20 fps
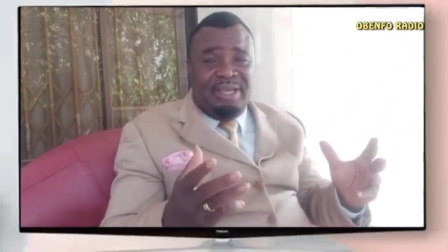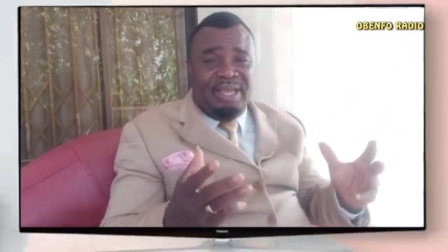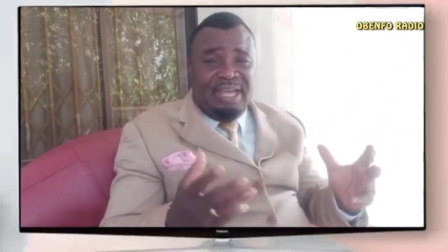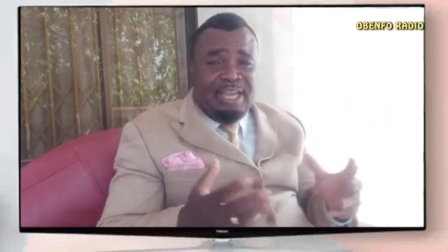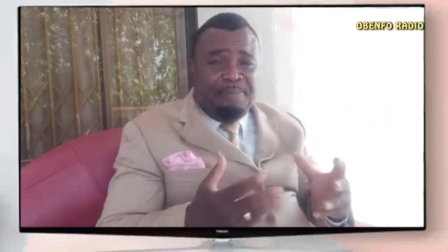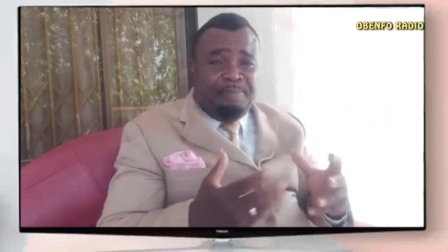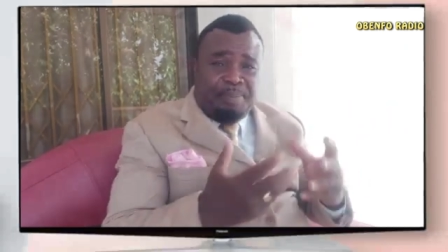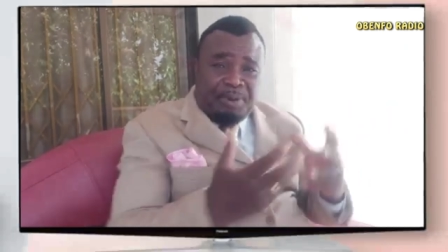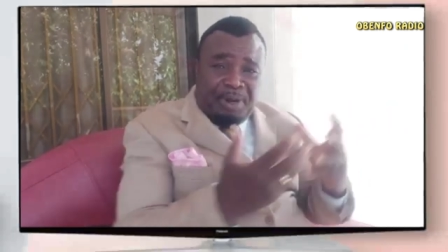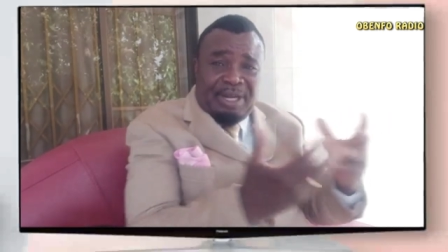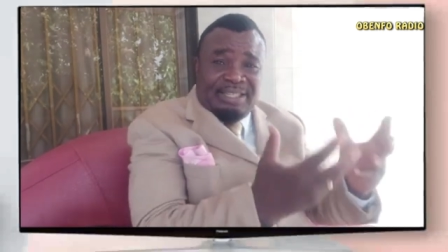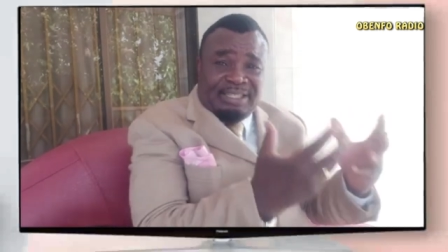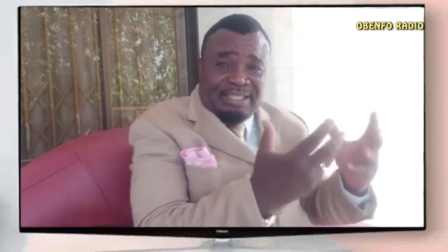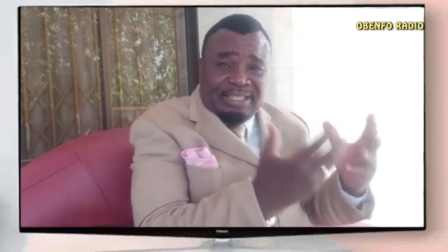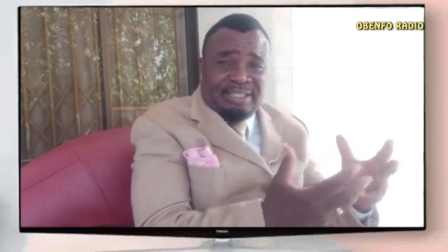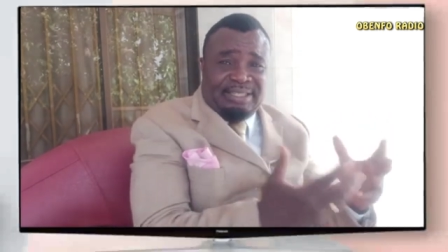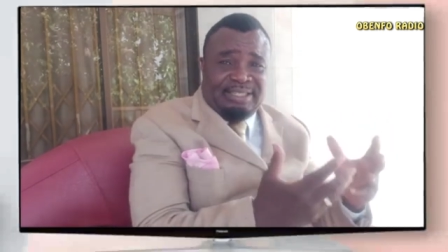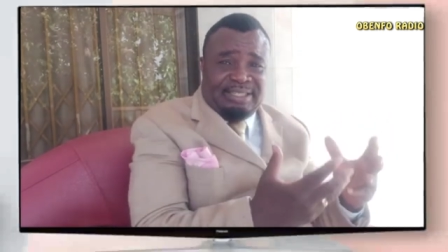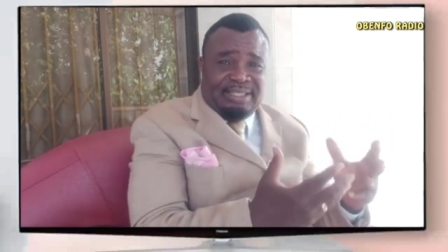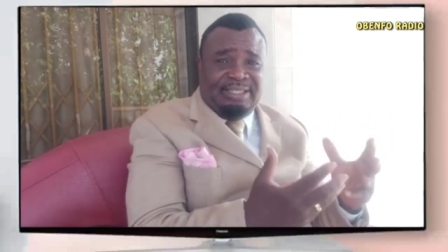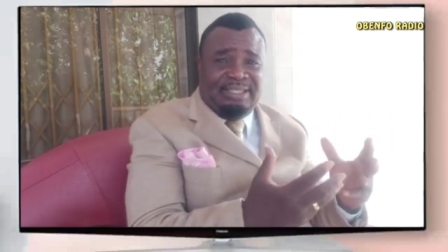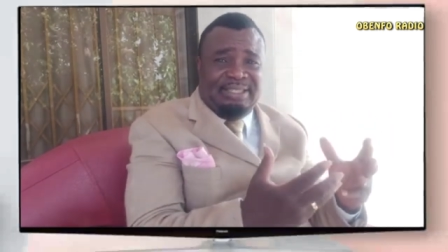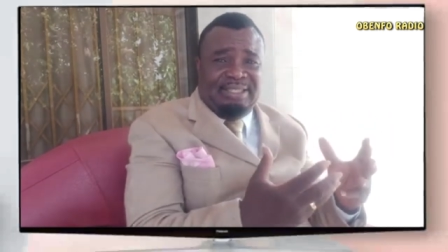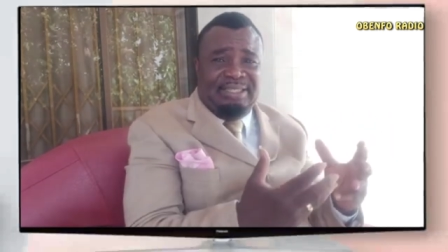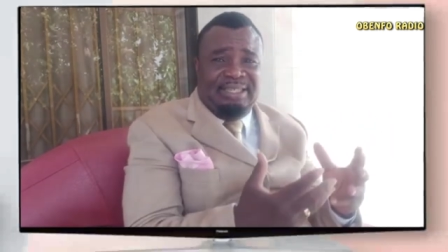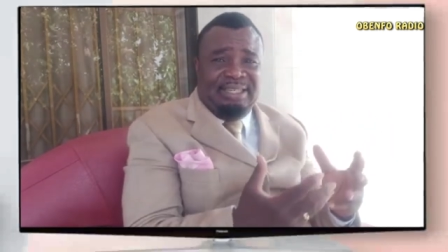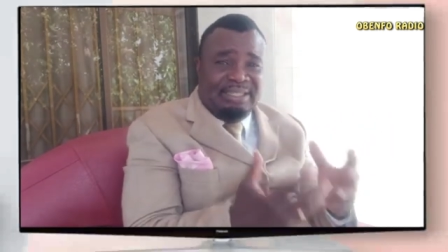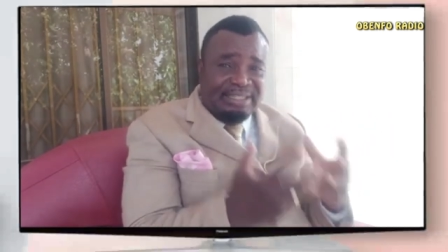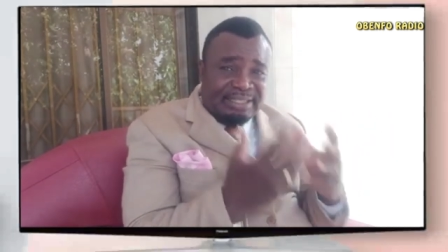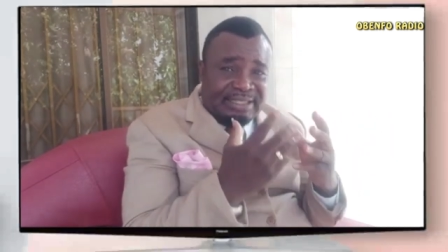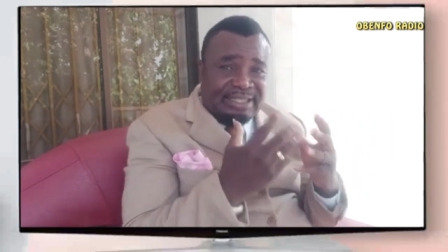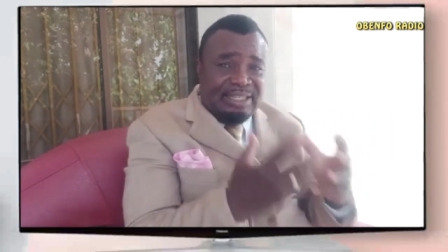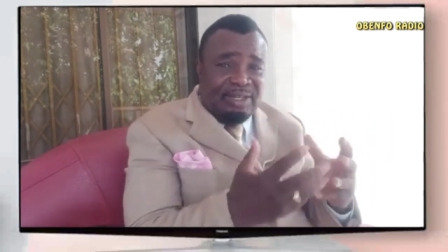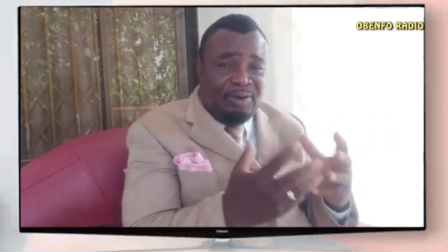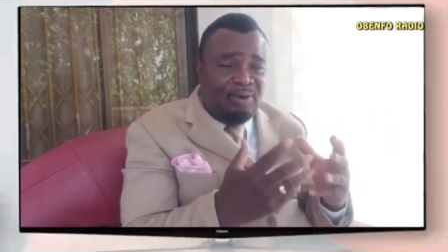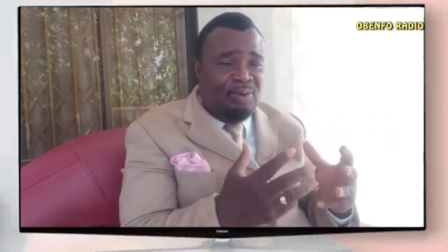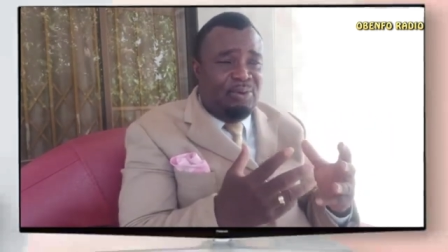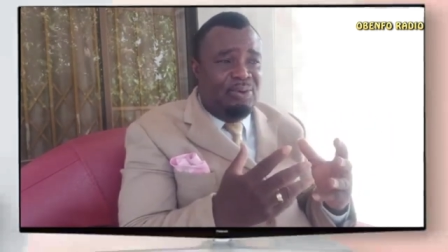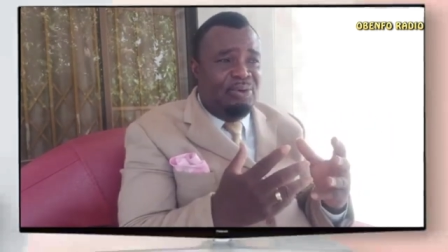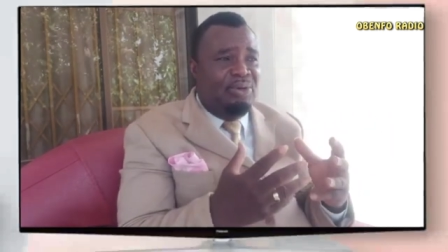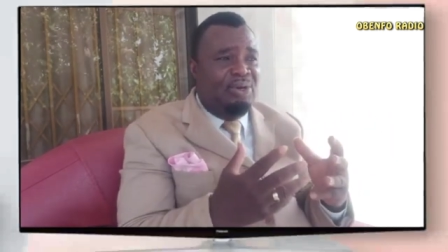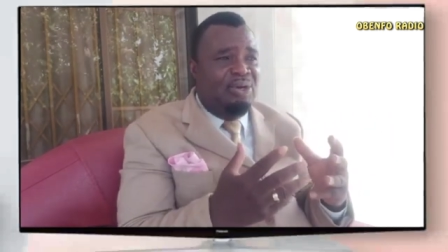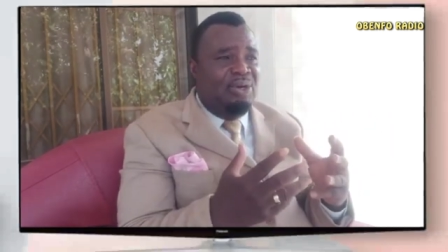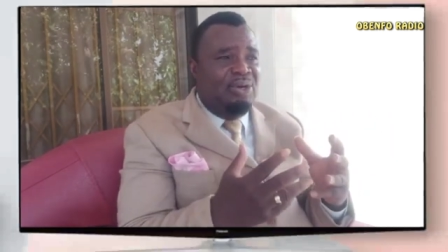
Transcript: a politics in Tino